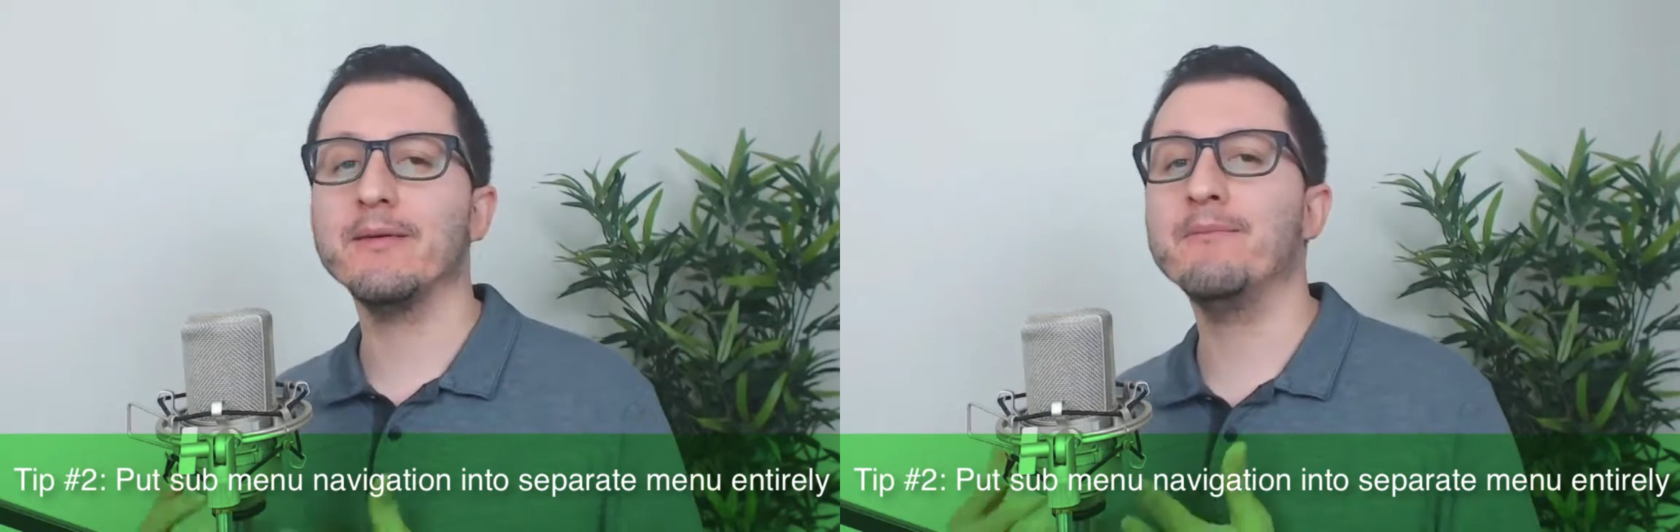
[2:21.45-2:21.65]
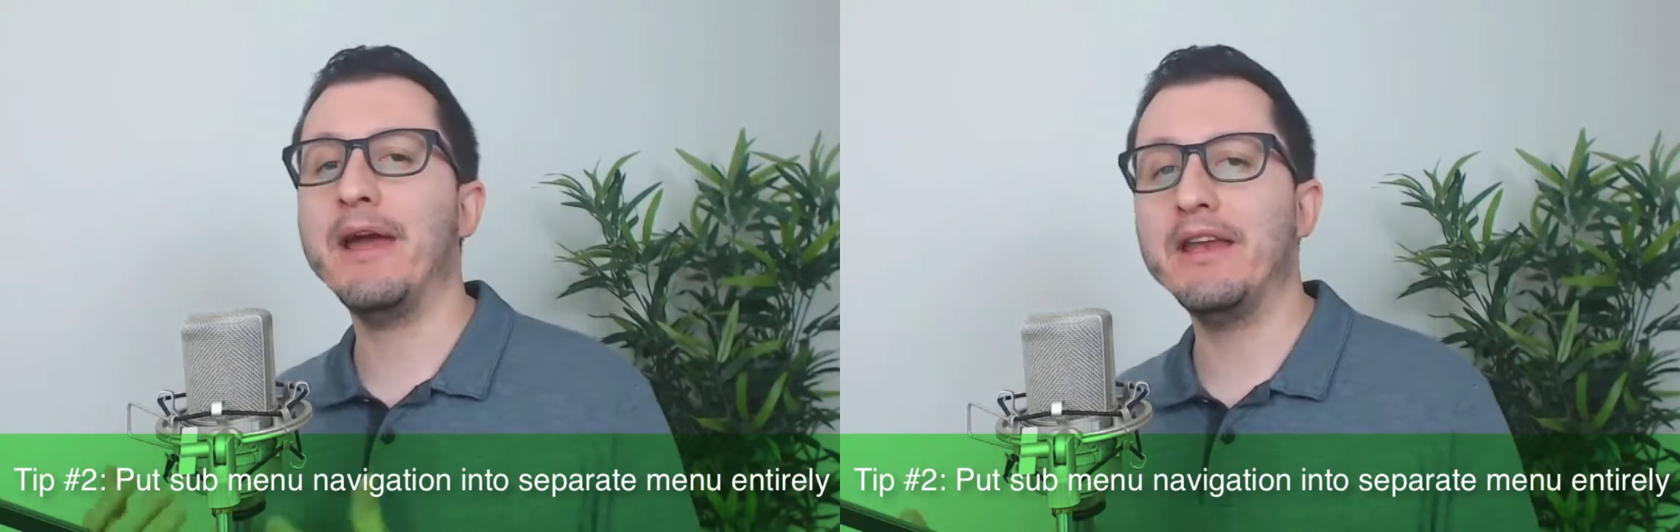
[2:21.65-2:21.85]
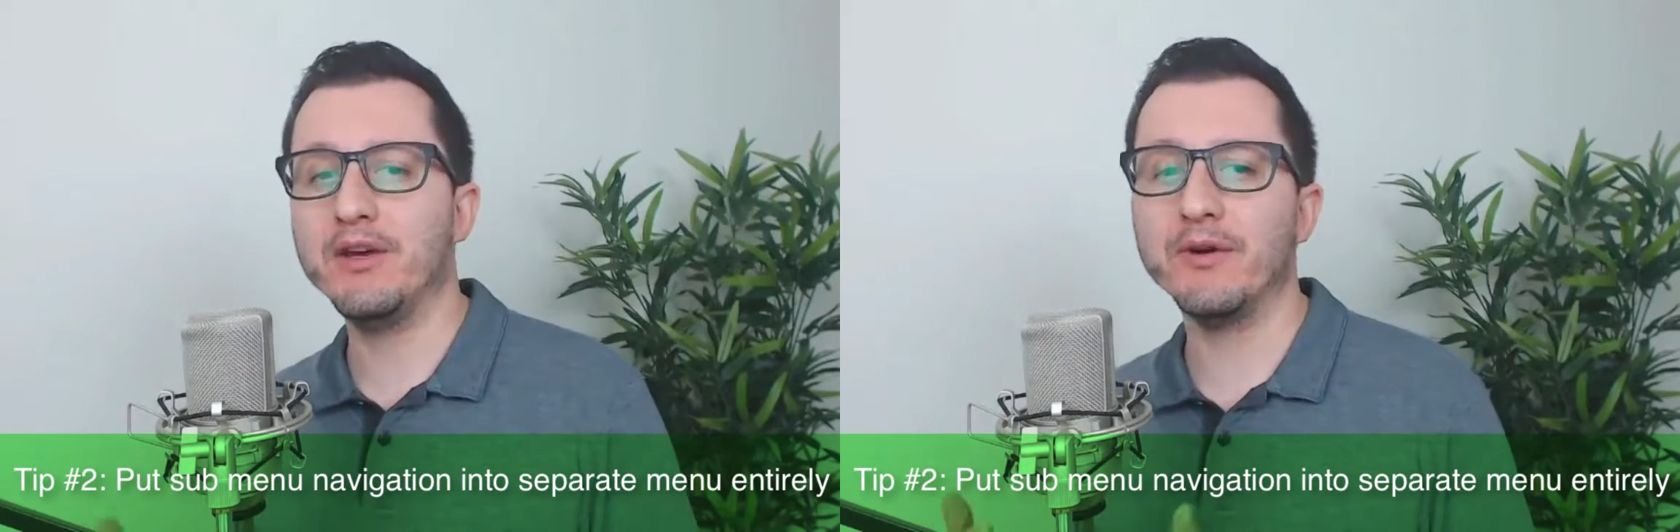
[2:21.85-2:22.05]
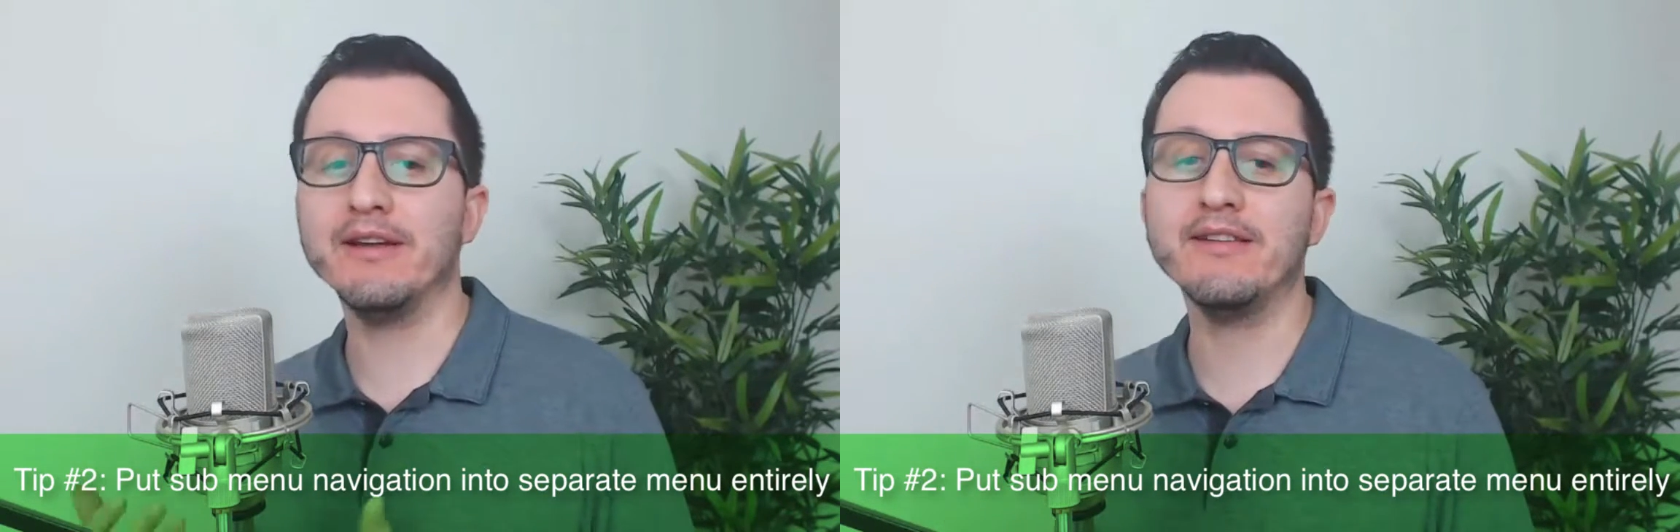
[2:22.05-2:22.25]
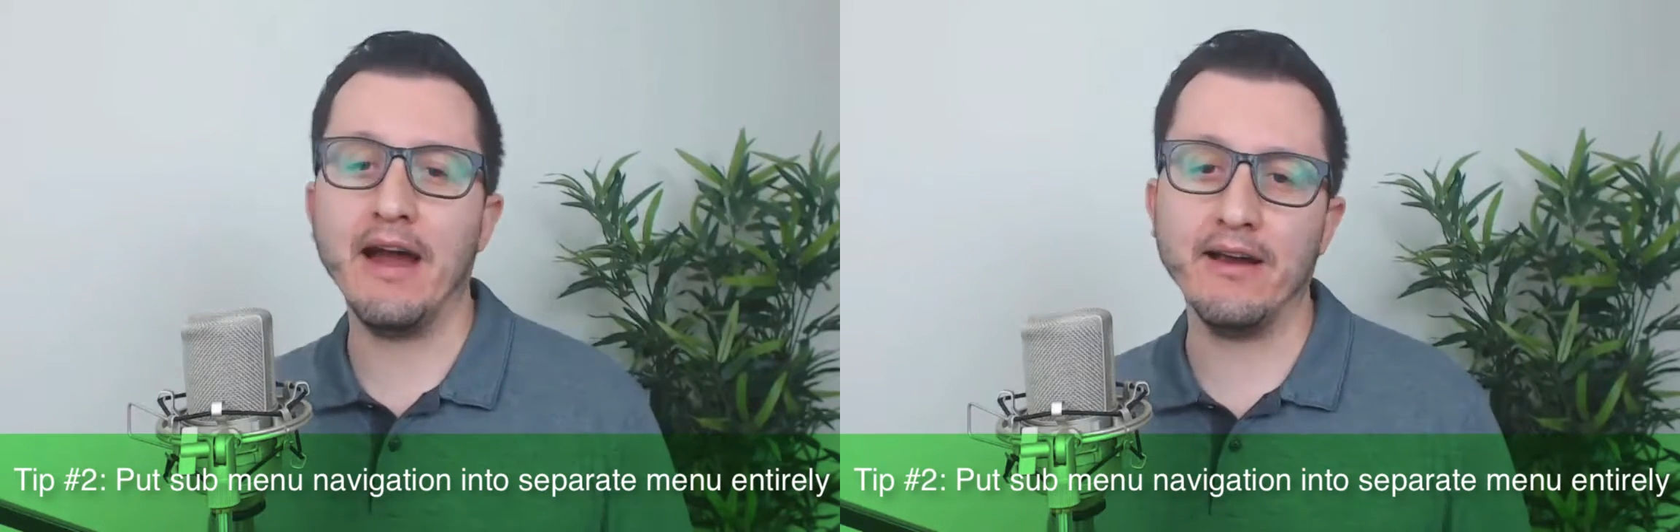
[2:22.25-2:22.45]
menu
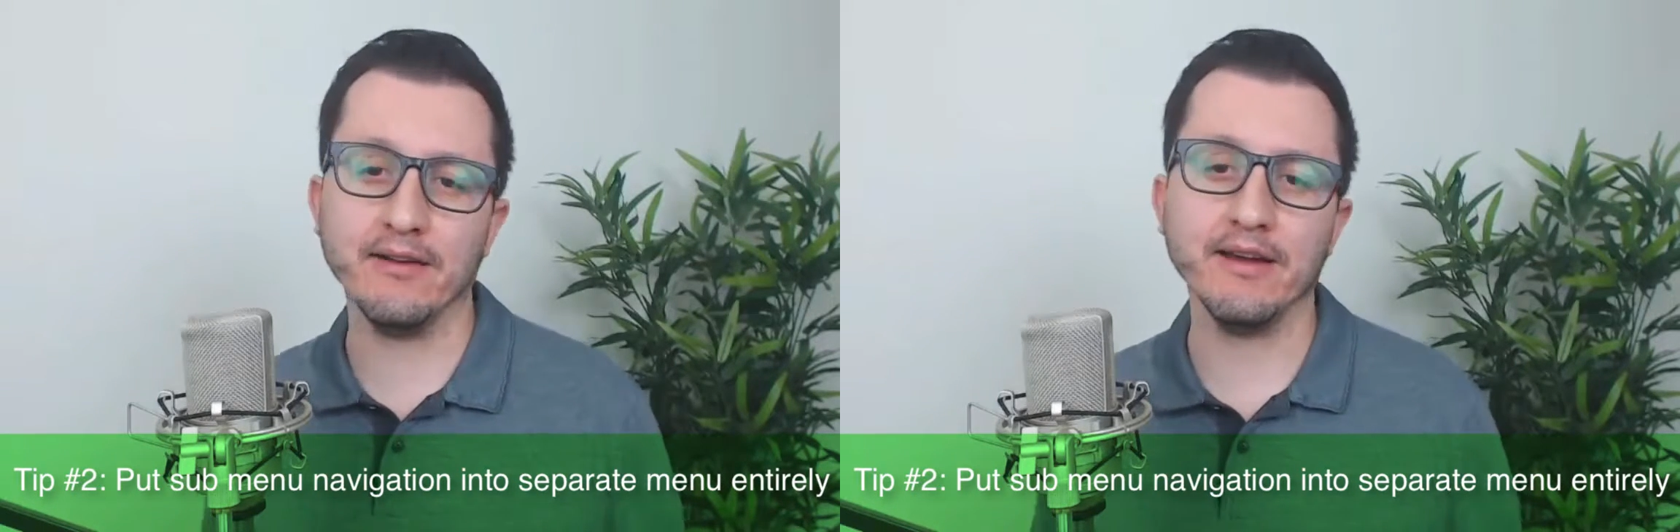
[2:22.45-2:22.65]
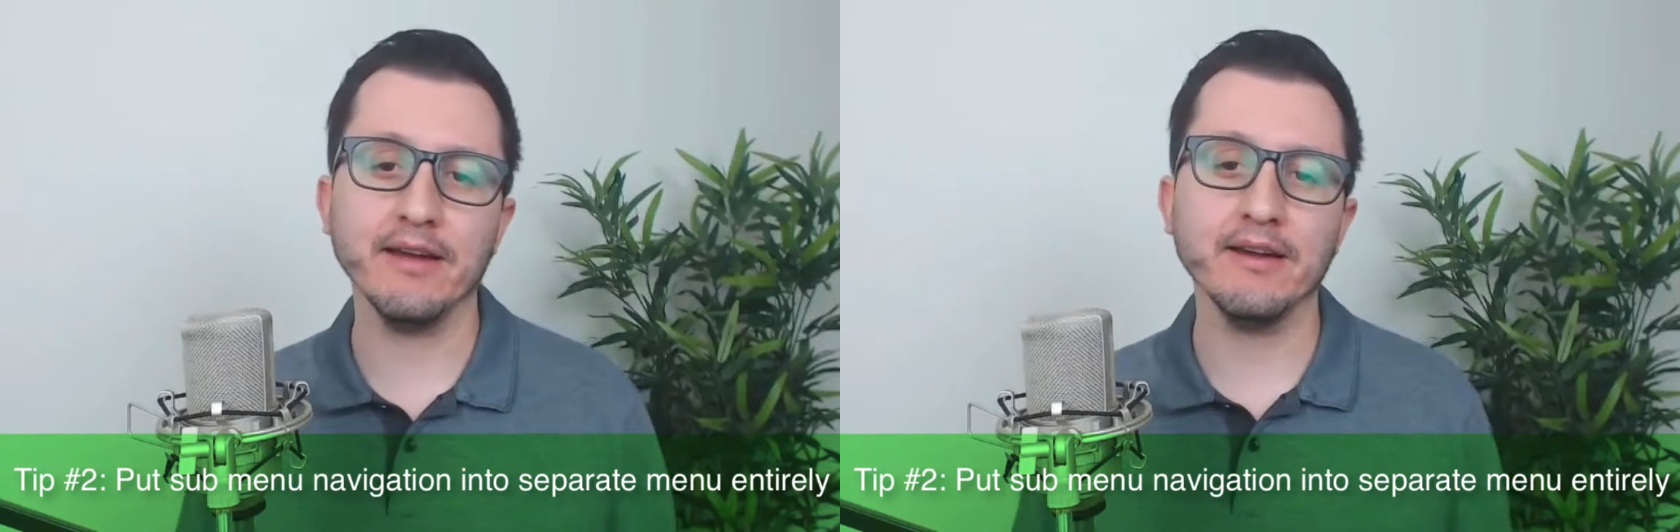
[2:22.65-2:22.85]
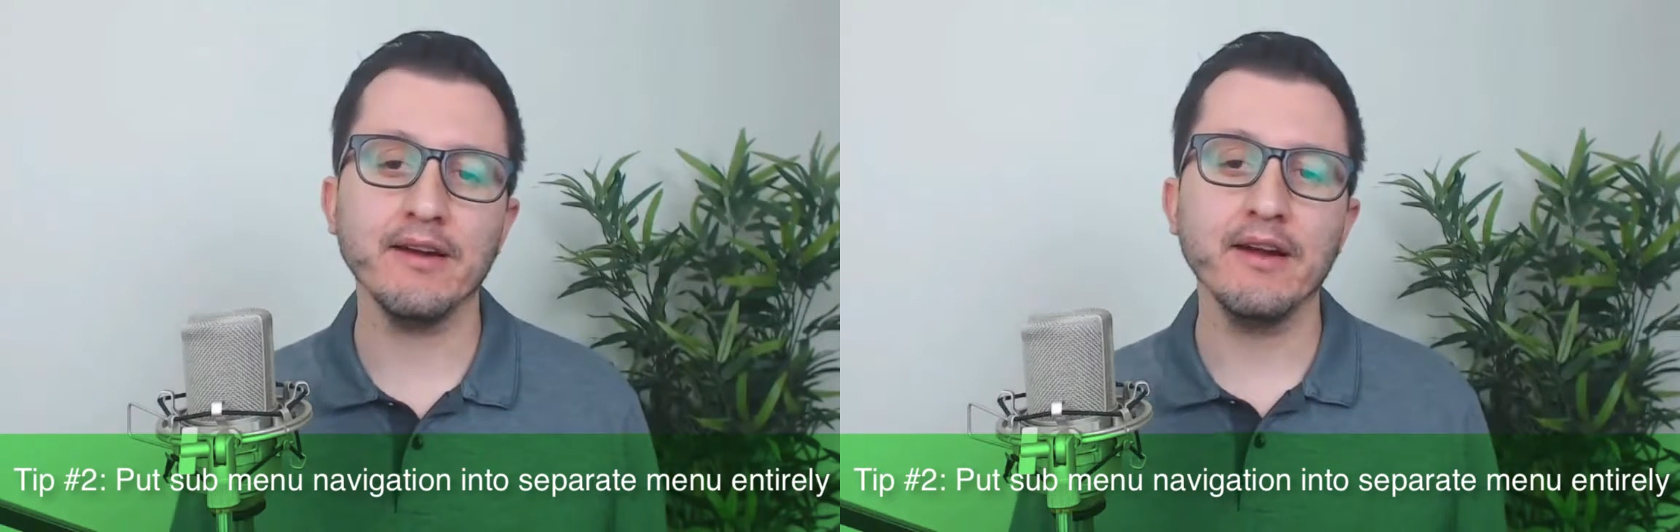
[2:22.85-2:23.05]
entirely.